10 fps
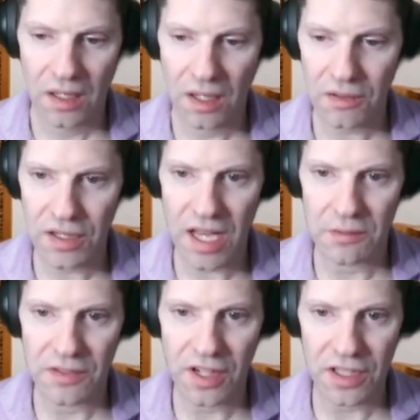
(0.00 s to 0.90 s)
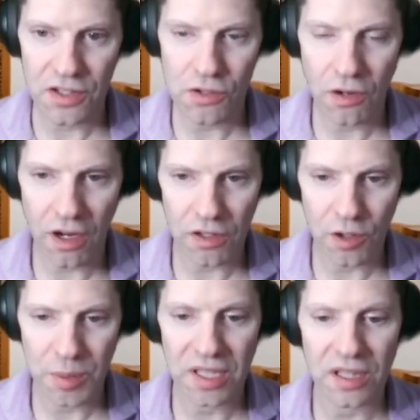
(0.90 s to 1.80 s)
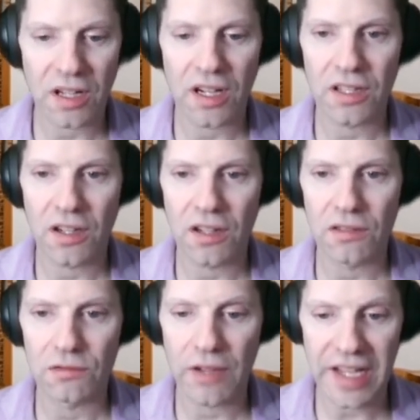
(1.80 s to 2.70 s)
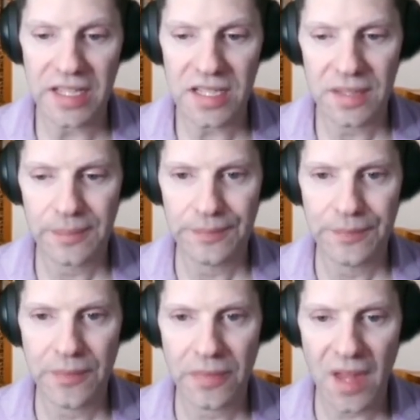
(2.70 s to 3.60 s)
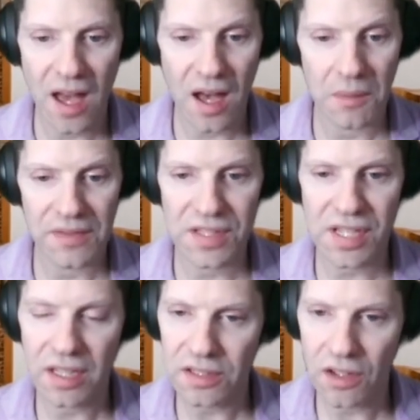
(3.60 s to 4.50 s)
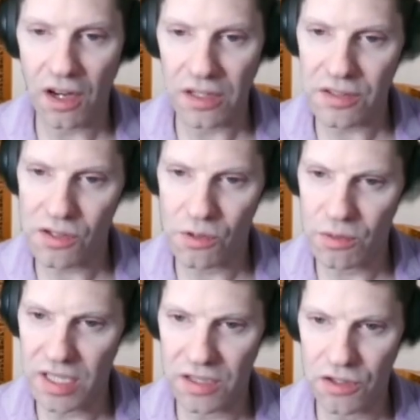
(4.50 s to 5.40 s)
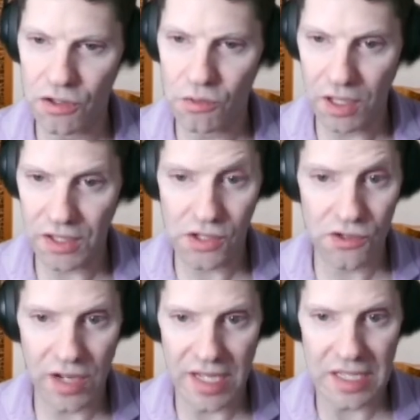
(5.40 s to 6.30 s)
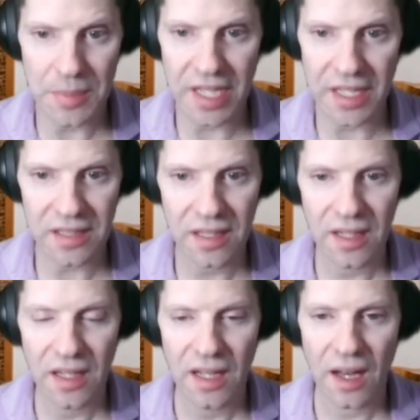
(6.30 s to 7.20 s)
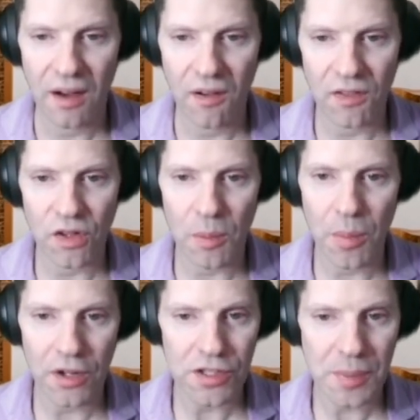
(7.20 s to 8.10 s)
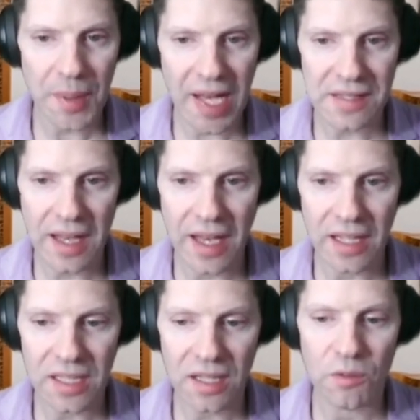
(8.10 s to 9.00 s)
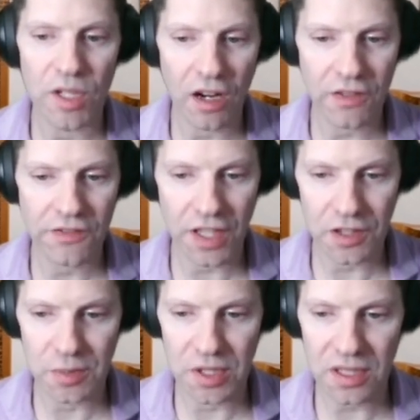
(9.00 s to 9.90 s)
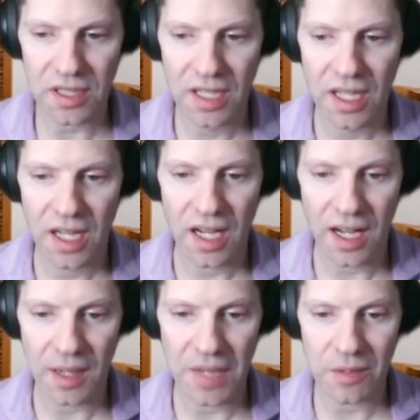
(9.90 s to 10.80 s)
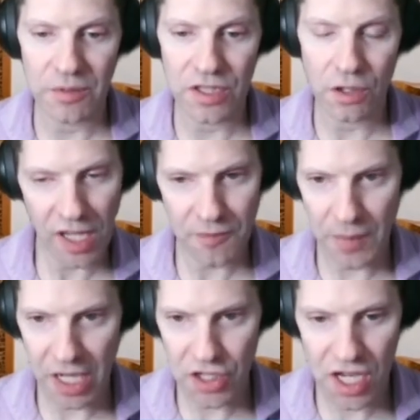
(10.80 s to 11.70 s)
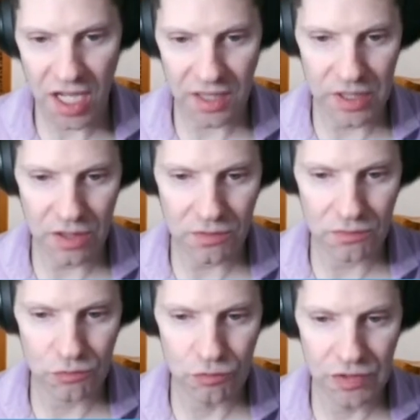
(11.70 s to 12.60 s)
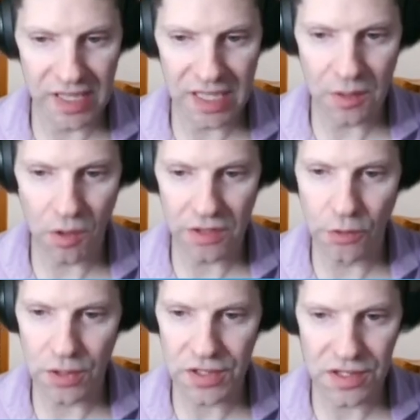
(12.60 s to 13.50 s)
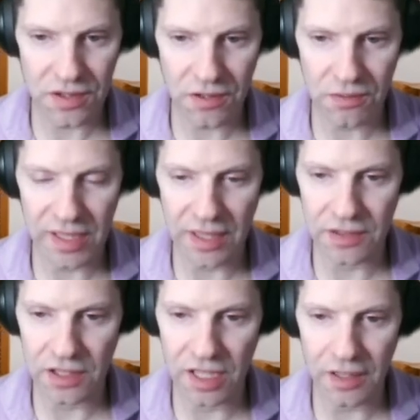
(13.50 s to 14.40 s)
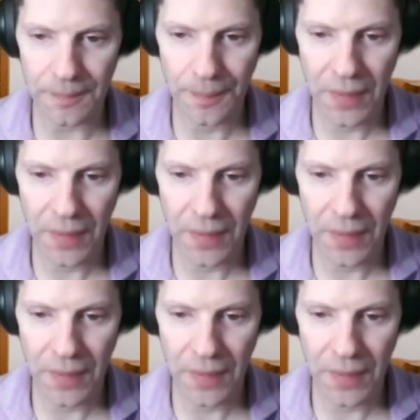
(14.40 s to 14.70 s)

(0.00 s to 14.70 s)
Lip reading: Okay, we've got a 2 heart opener on our right. We have a singleton heart, so we do want to strain to bid. However, our partner's a passed hand. We are vulnerable, and we don't have much, and we don't really want to force to the 3 level here.